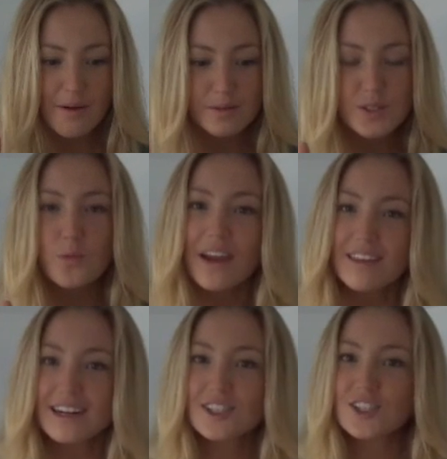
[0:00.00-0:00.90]
It was the way
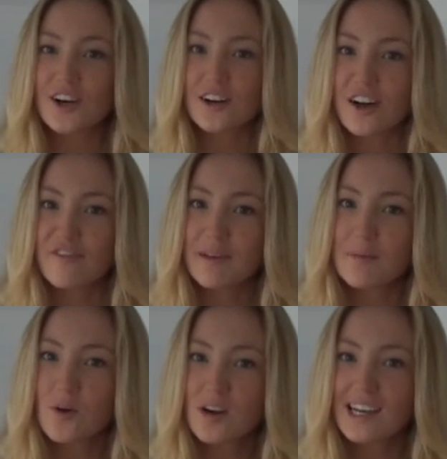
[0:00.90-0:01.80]
that I started off
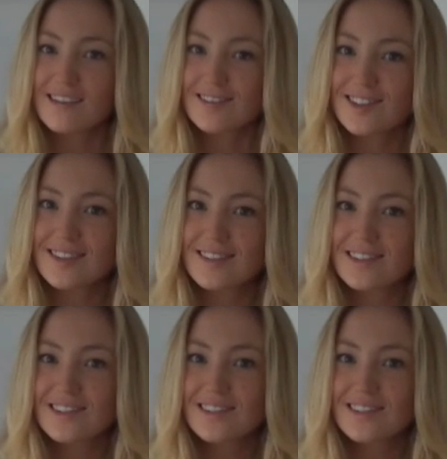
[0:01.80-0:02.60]
my mornings.